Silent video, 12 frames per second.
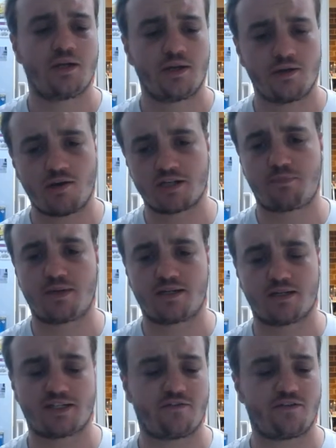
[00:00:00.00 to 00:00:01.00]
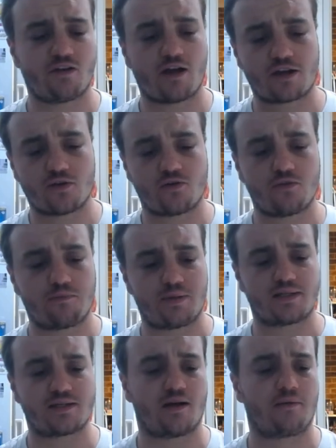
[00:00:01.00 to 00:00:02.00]
Nice bitterness. If you like a good
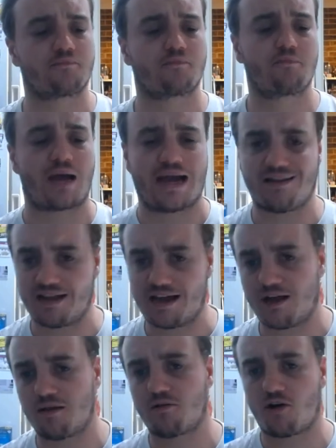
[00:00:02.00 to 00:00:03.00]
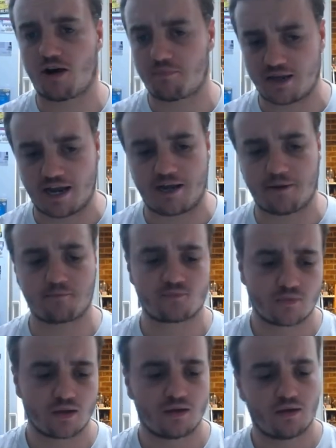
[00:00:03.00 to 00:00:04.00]
bitter pale ale IPA,
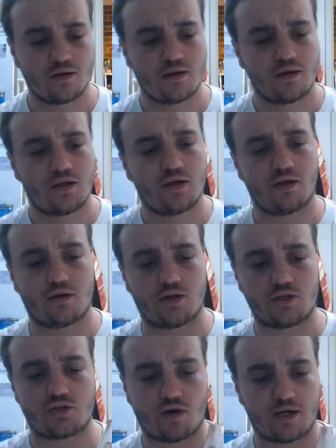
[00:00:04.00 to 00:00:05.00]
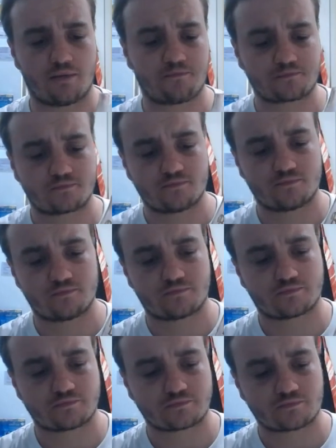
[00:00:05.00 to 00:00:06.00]
you'll enjoy it.
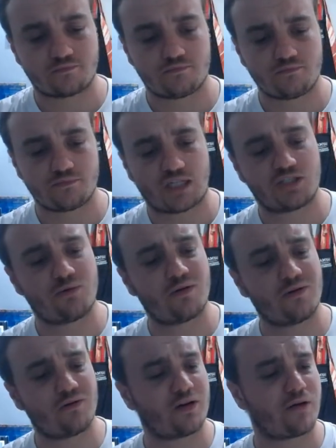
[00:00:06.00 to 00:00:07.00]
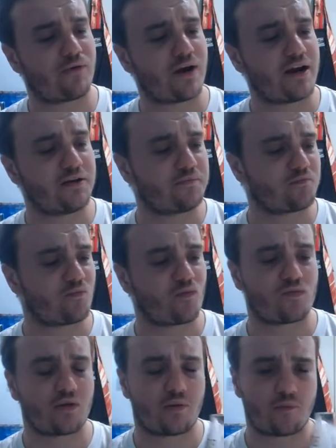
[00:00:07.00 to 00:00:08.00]
So what did I rate it?
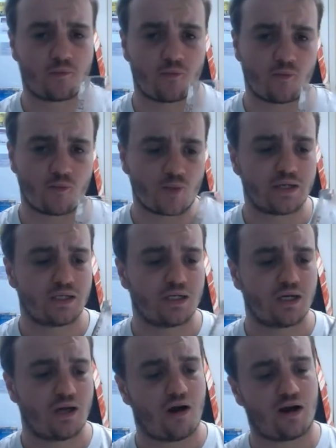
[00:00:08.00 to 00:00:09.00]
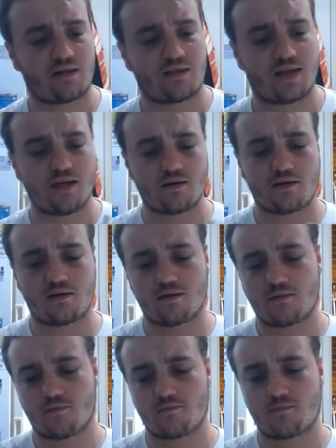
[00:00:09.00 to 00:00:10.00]
I
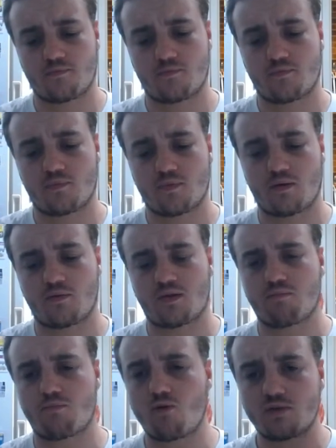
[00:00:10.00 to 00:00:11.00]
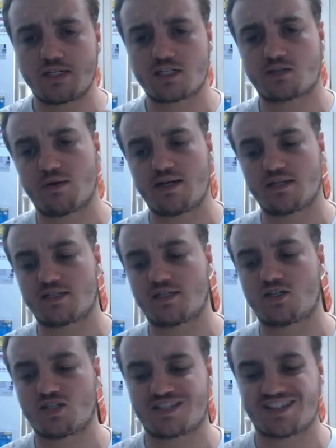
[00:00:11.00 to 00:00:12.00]
think the malty sweetness
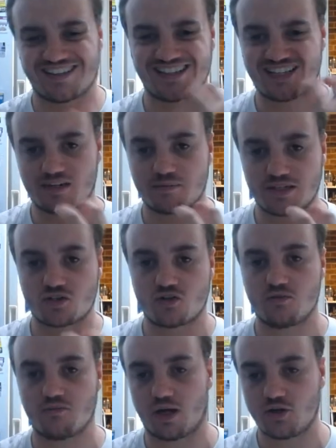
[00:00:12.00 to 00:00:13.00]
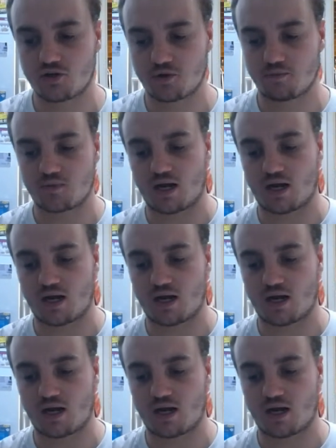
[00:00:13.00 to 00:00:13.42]
is just a little bit too much.